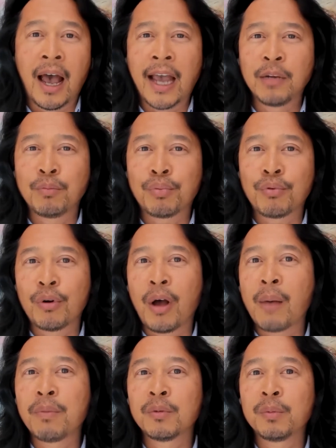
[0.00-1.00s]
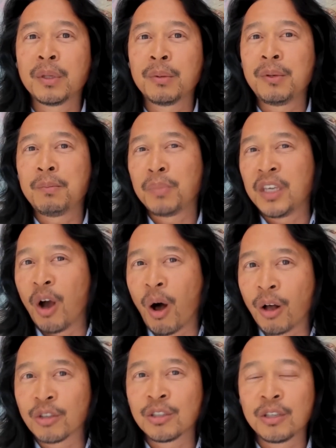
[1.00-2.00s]
I'd probably be
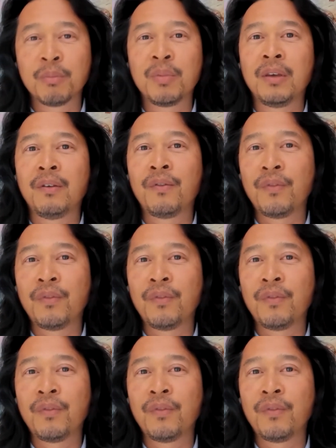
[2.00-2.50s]
also be